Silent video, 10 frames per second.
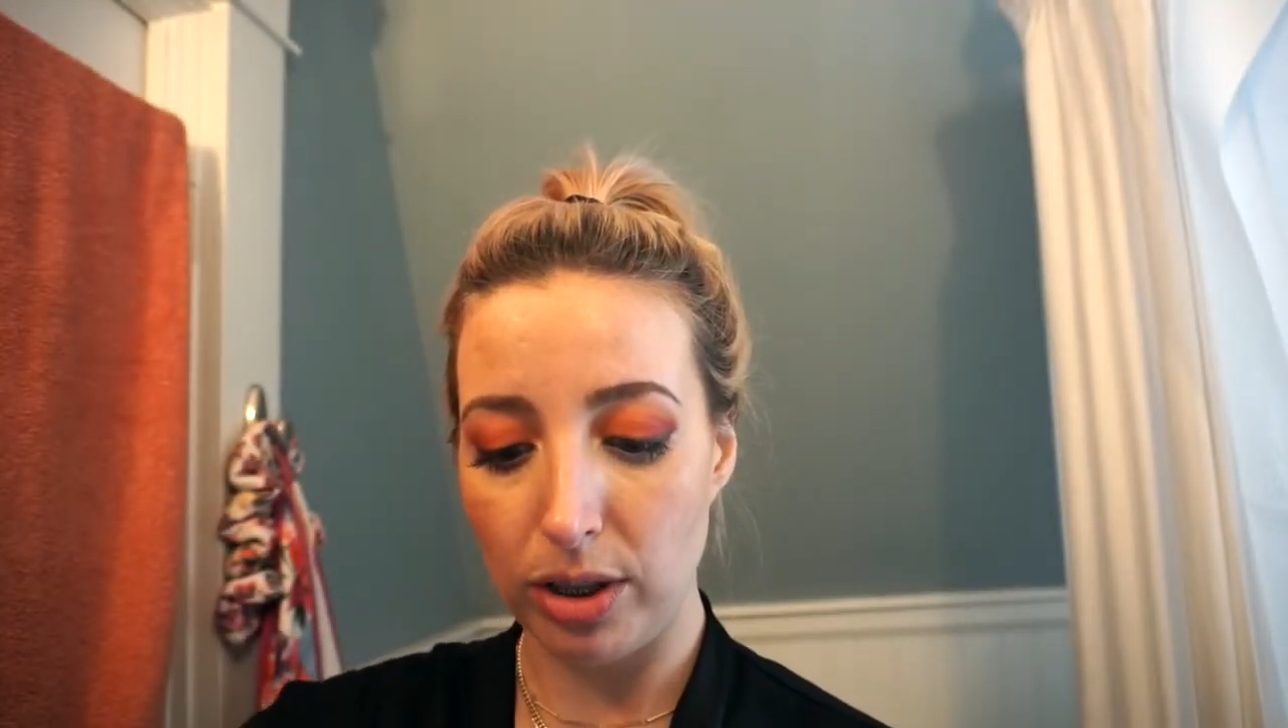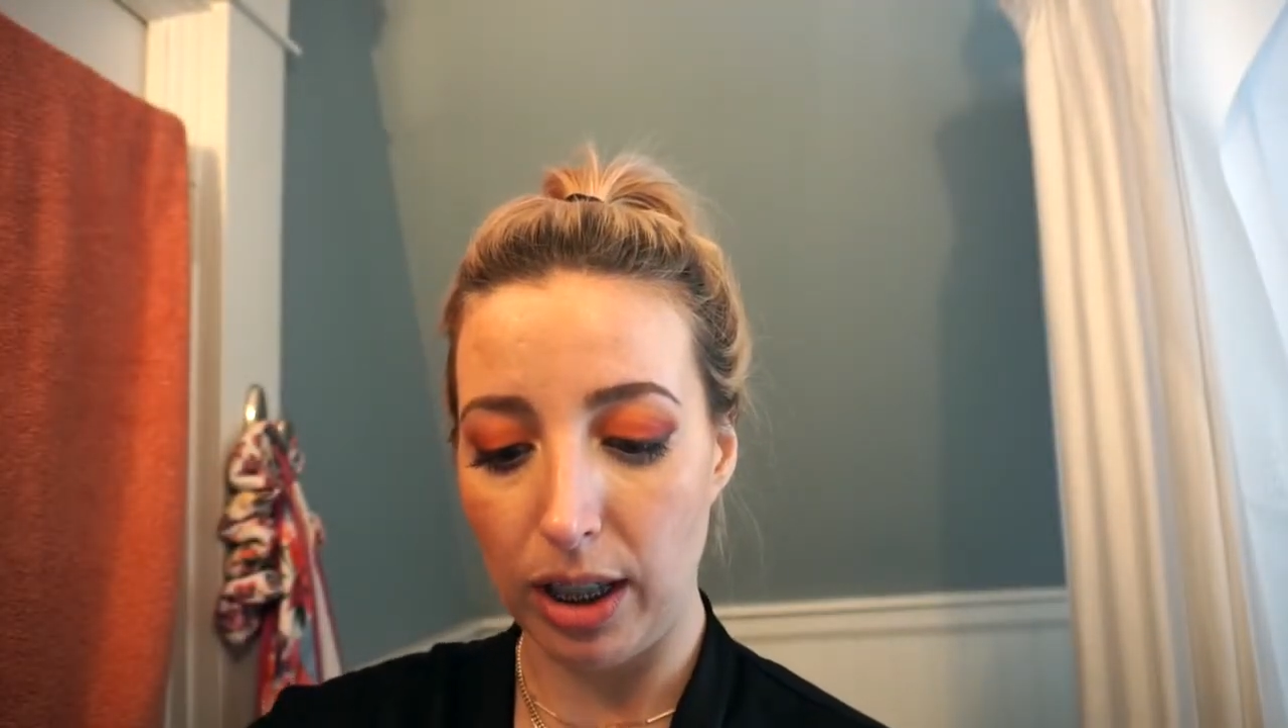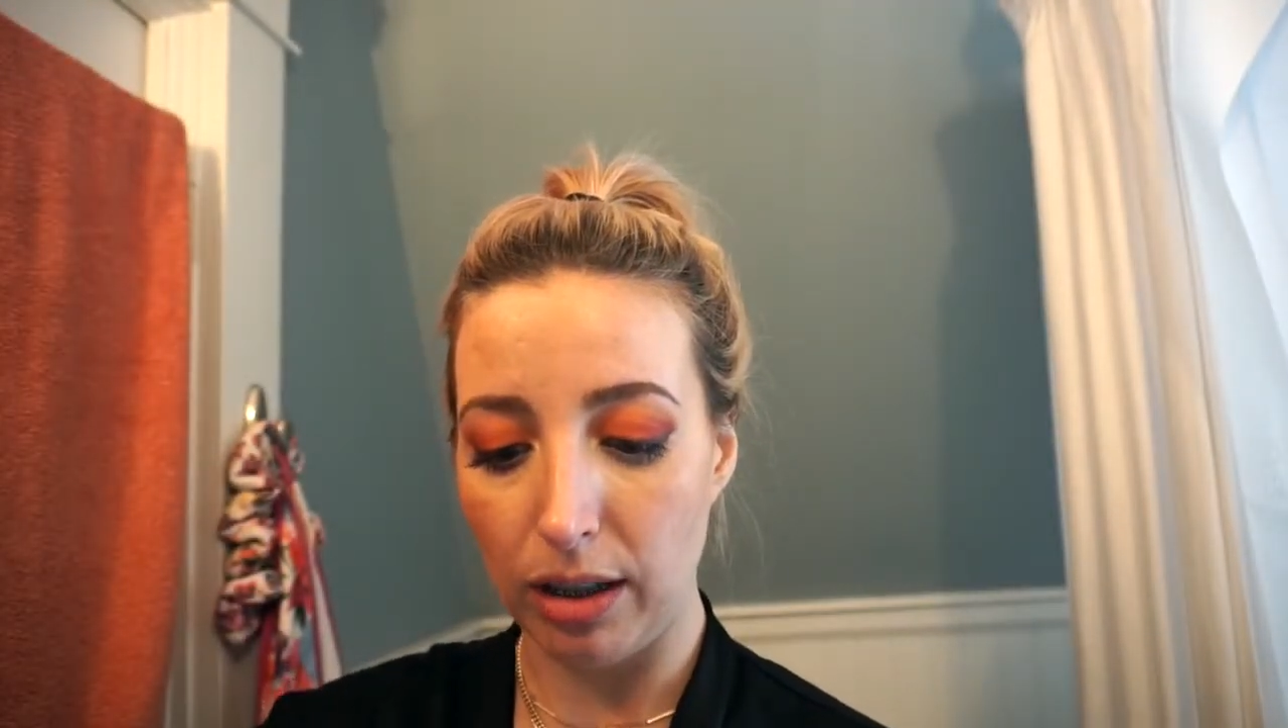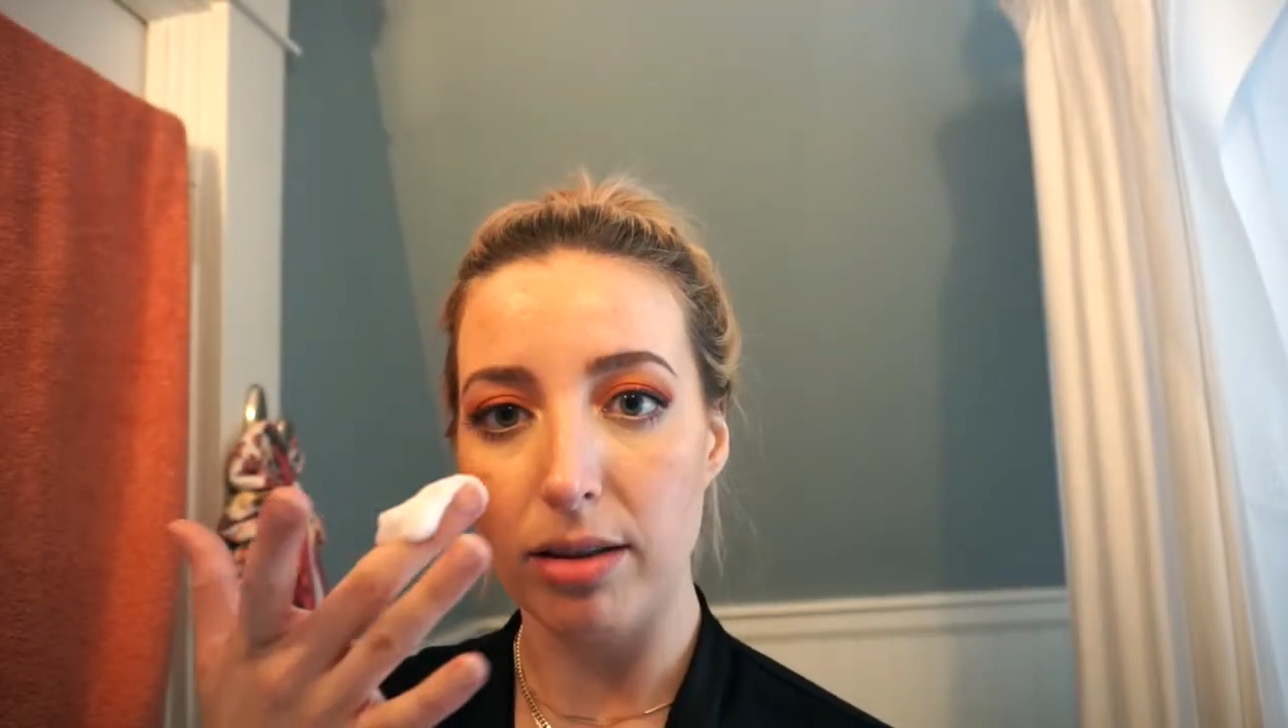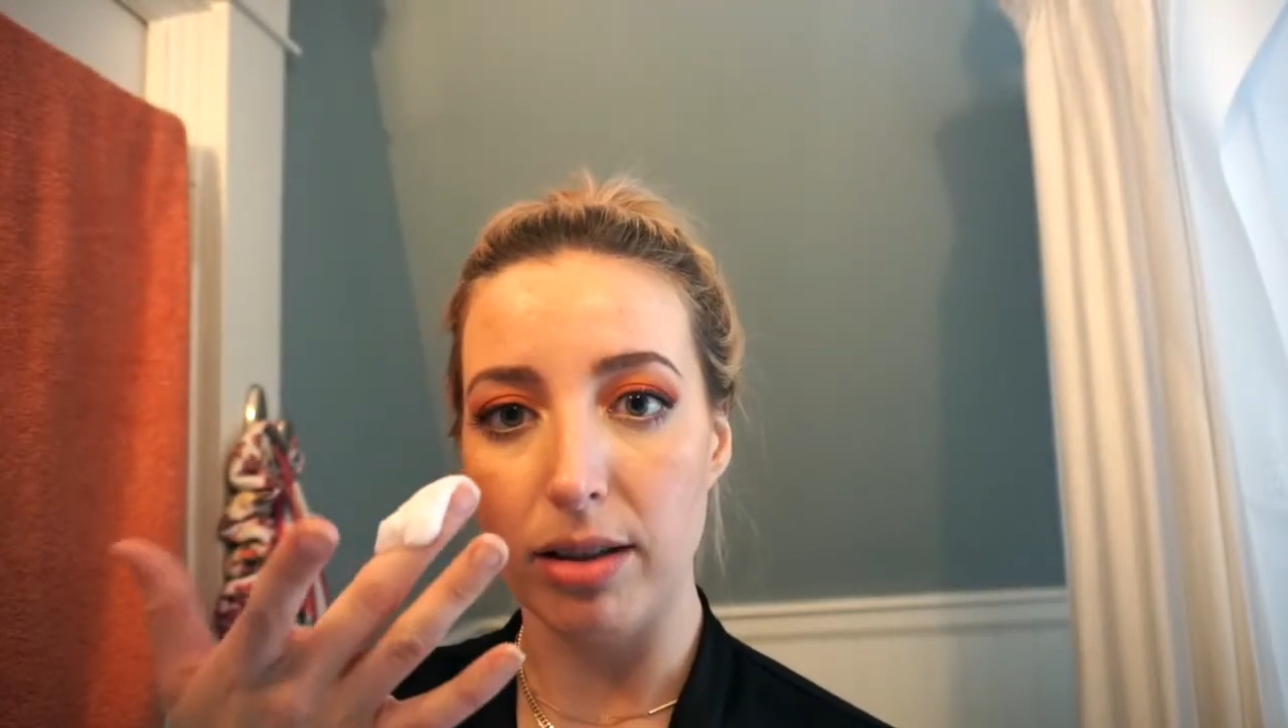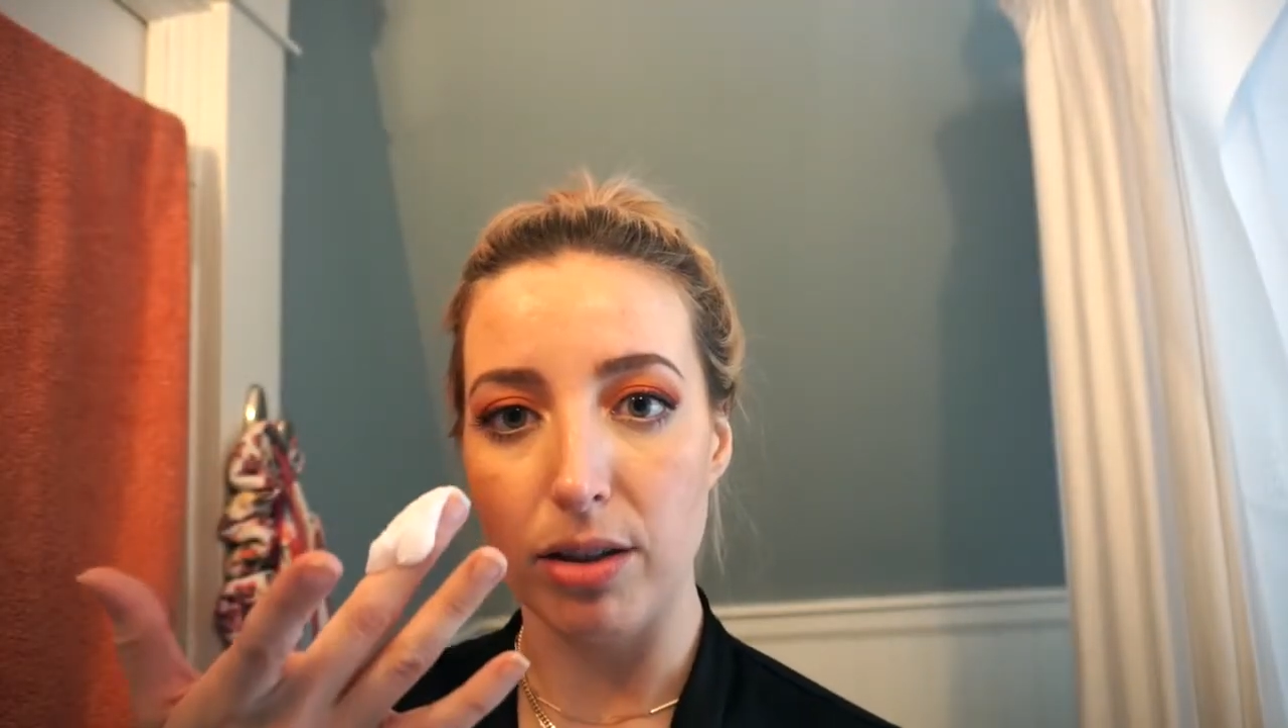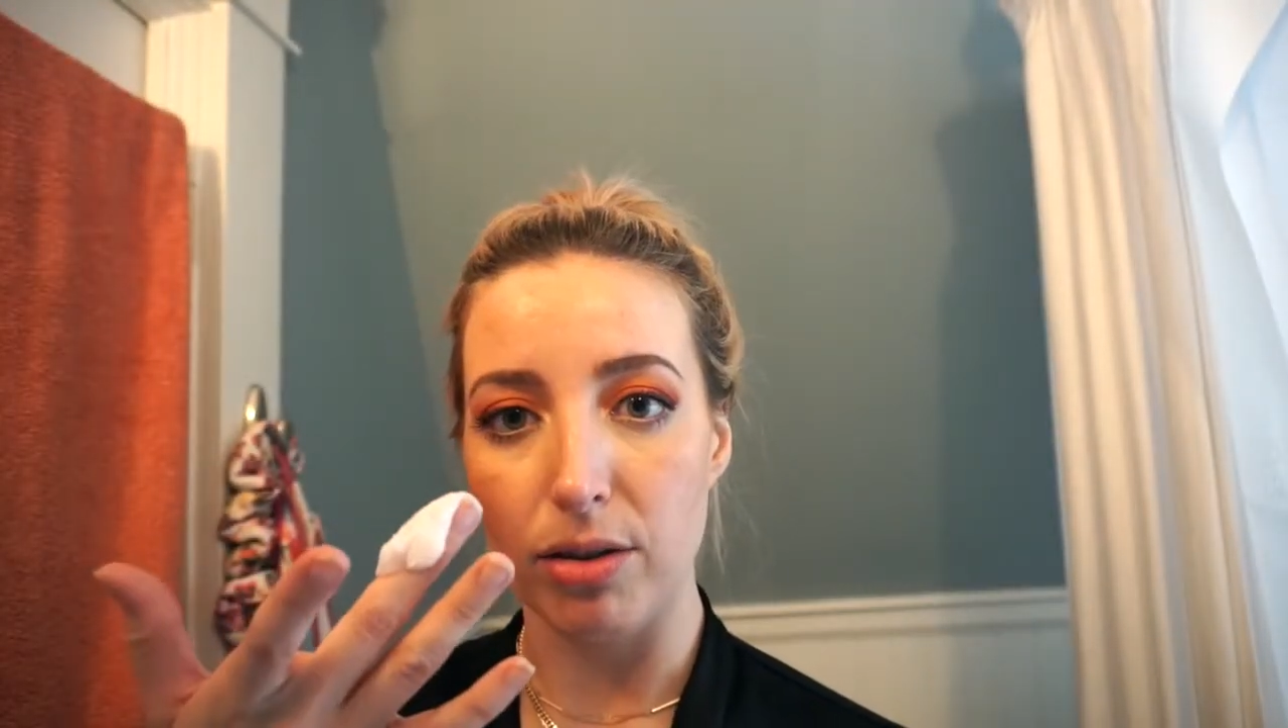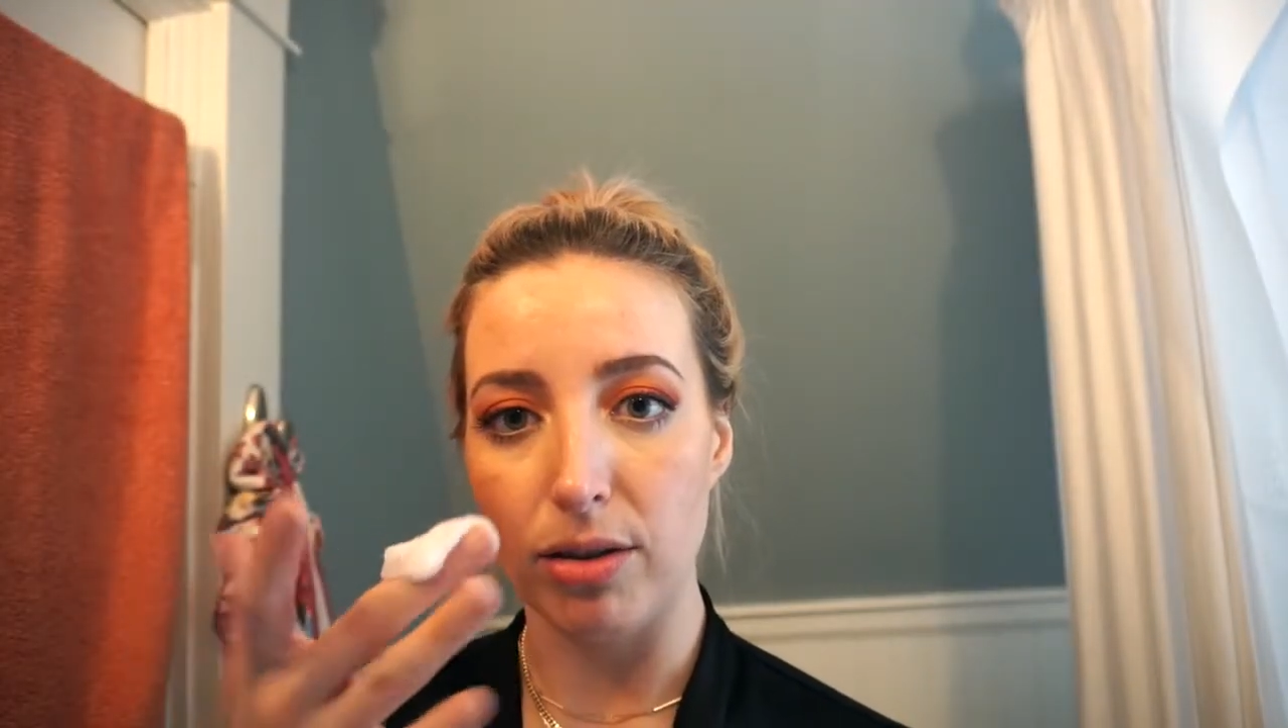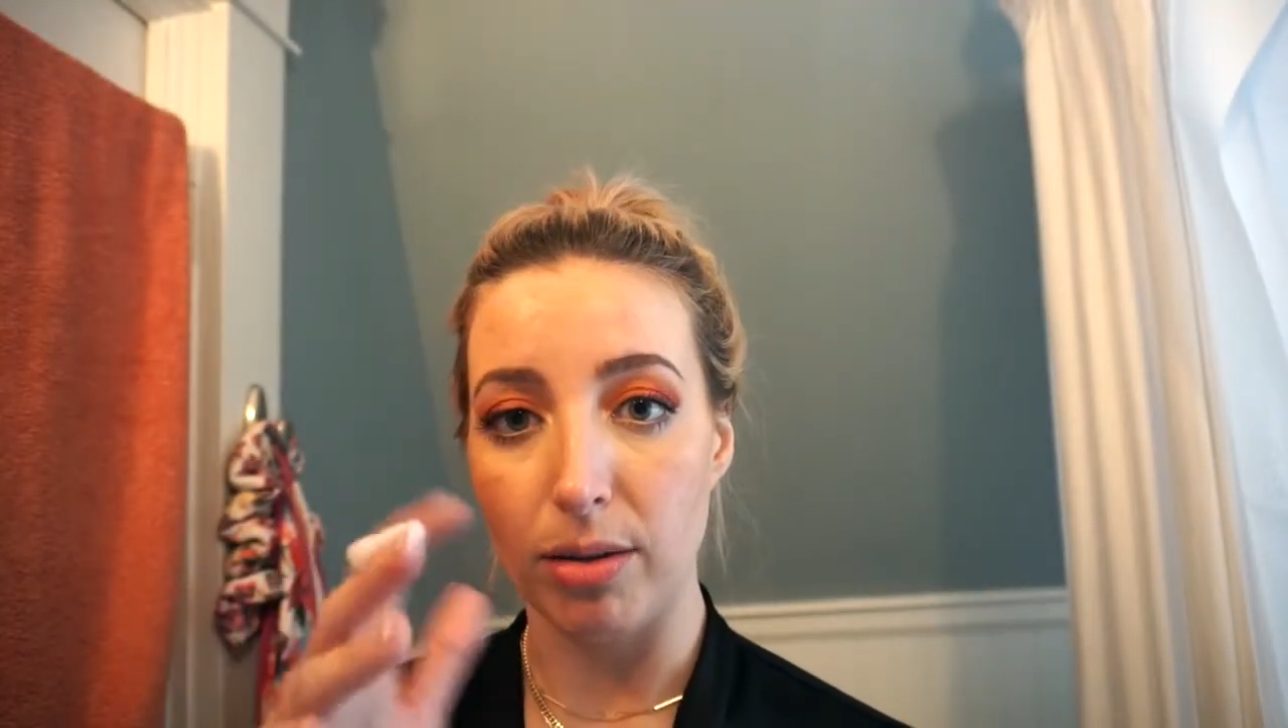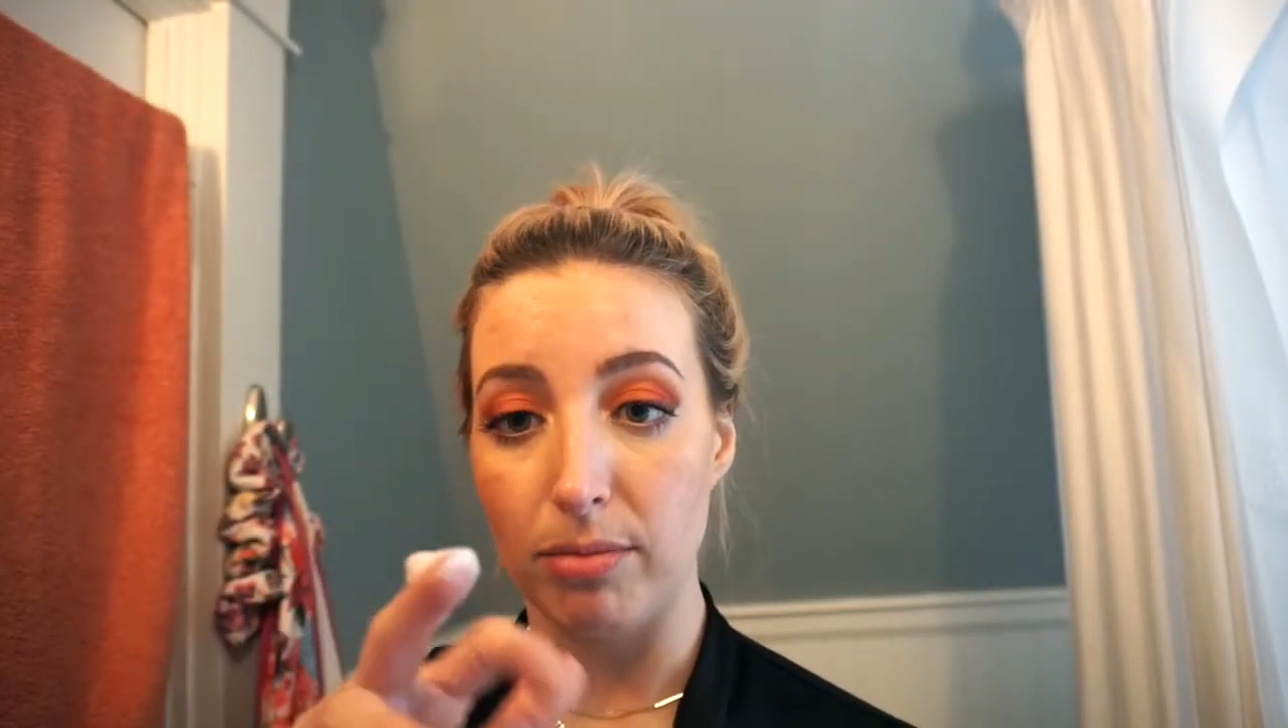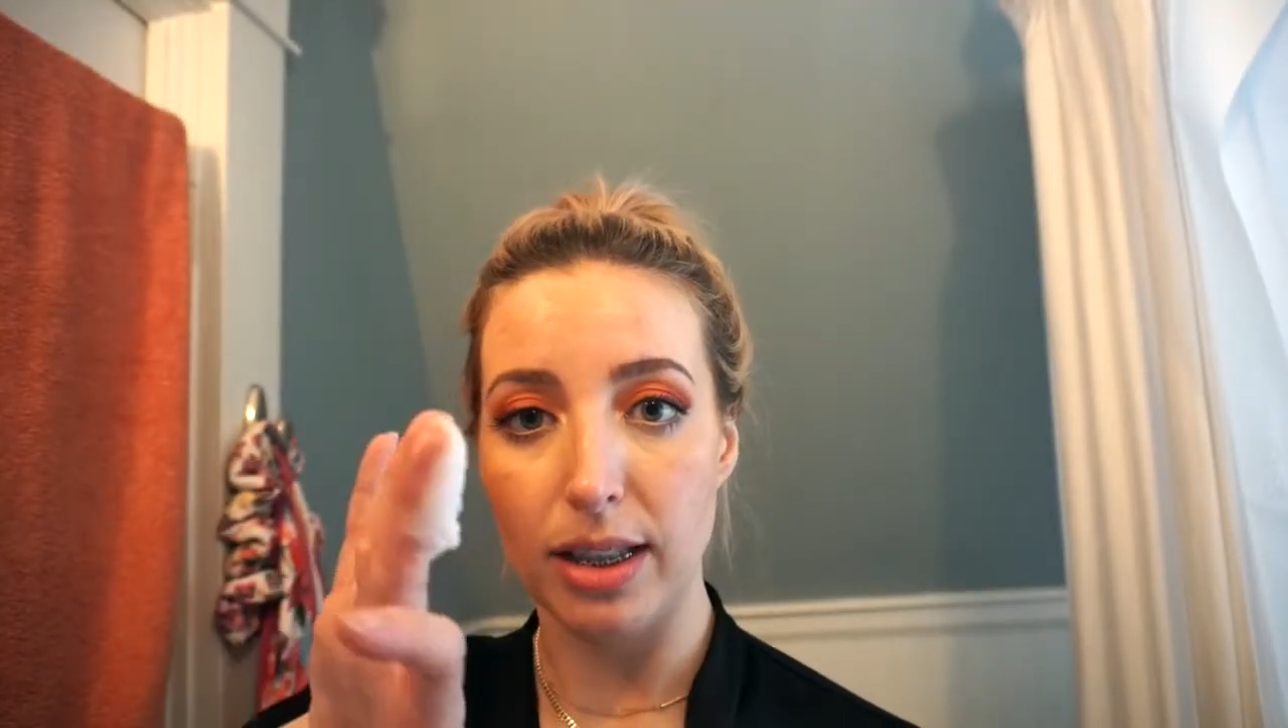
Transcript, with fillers: take a little, um,